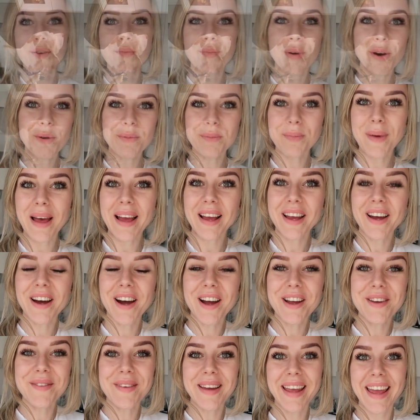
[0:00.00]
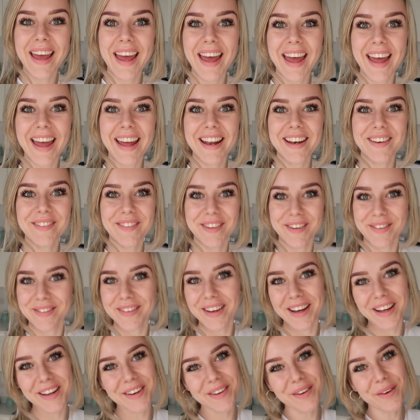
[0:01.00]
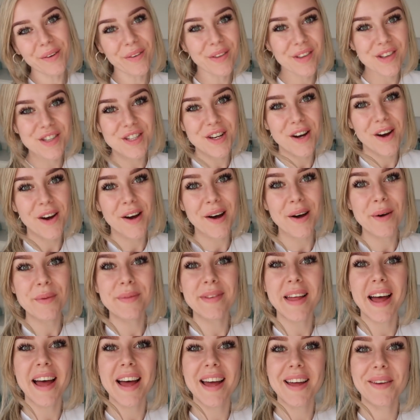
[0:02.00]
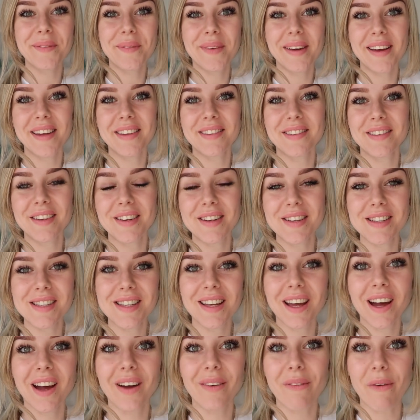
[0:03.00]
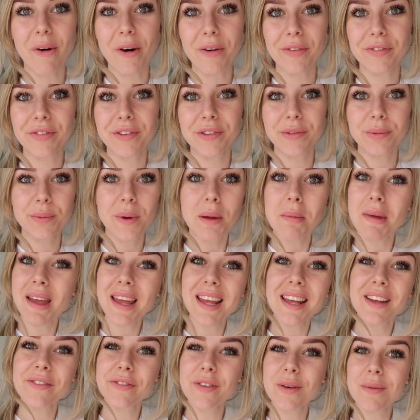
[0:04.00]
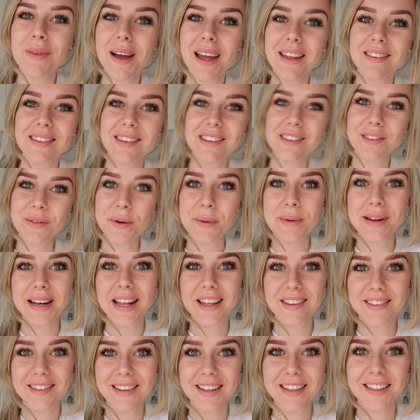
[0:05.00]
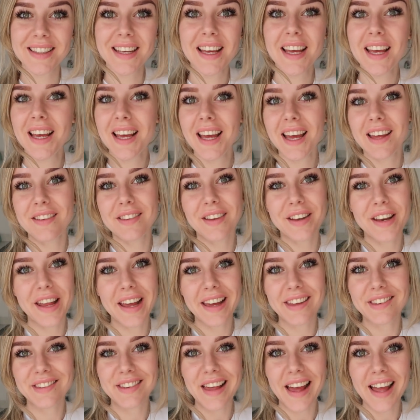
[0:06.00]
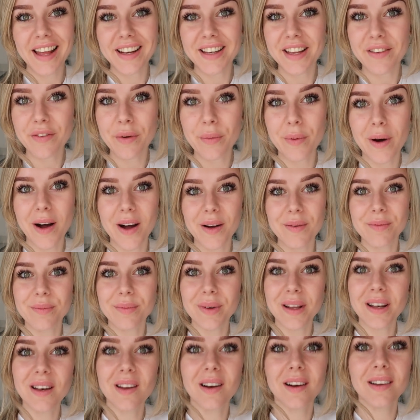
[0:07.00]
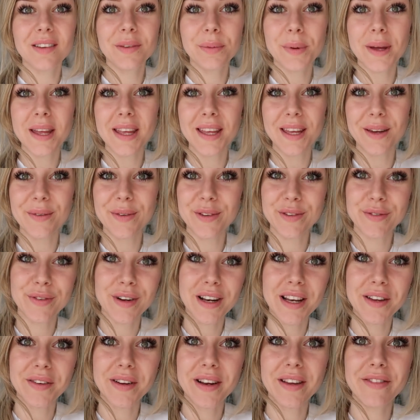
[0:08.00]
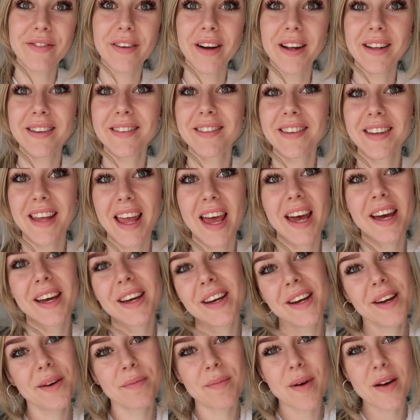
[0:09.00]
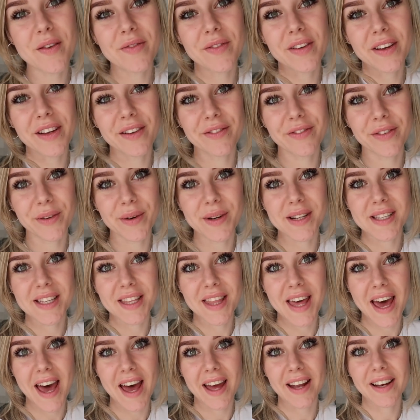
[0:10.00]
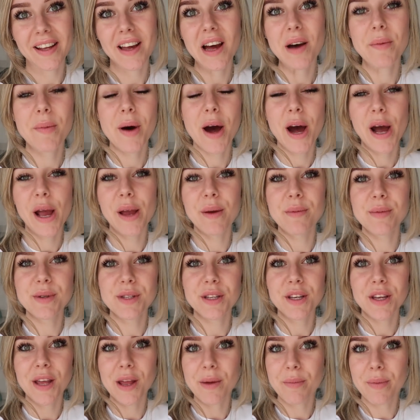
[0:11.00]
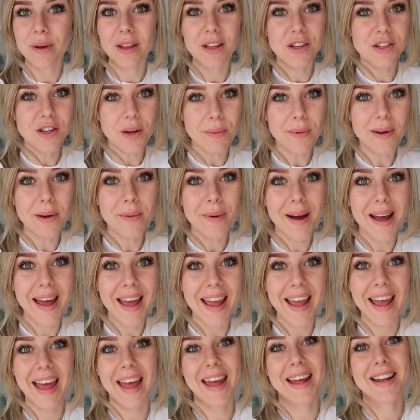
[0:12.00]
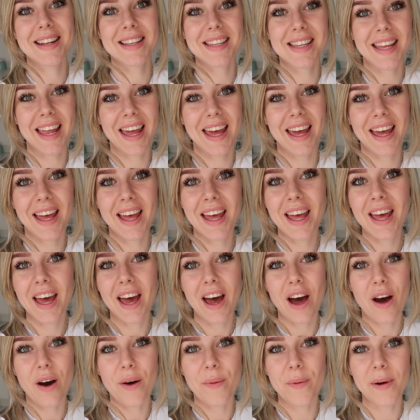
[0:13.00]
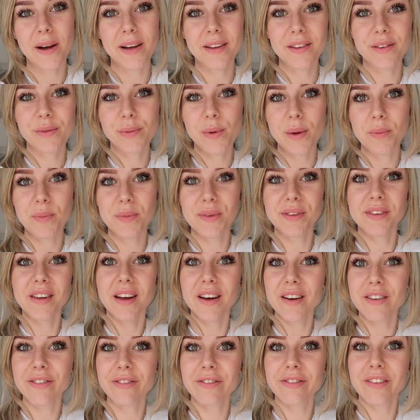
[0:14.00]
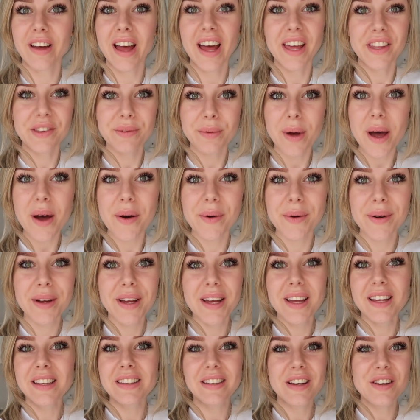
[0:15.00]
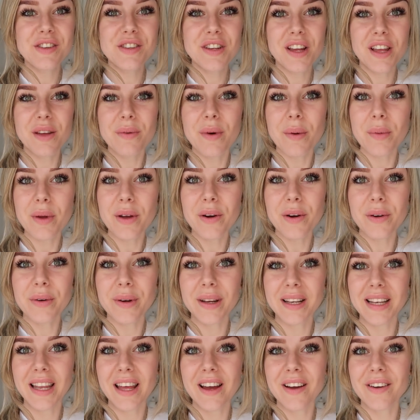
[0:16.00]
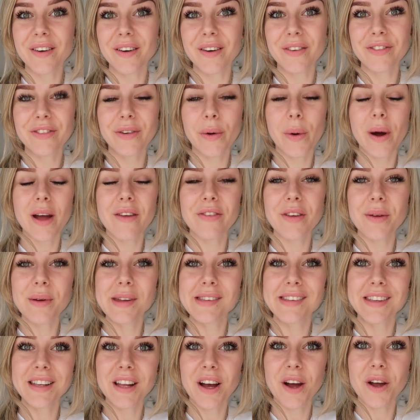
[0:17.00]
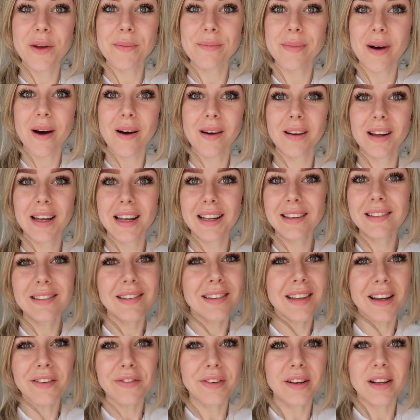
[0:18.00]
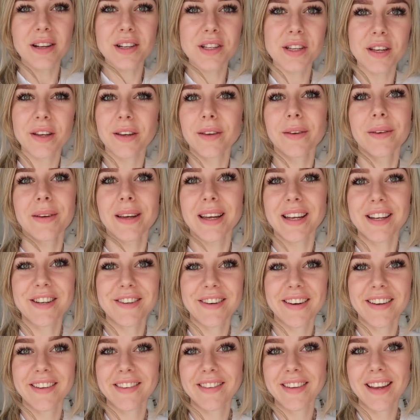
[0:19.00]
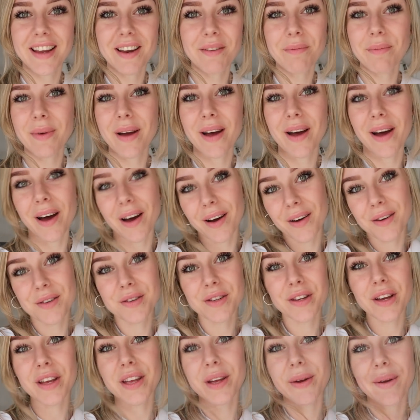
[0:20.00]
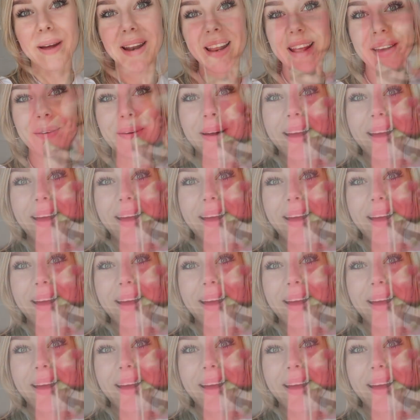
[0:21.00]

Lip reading: Popped back home again. We've done all the jobs and we're soon to go off swimming for Paisley's swimming lesson. It's only her second ever one, but last week it was really, really fun. So yeah, both looking forward to that. Come home to put the shopping away and to get our swim stuff as well. So I'll show you what we got quickly. I've got quite a few It's In Home bargains. Nothing too interesting, but I'll show you anyway.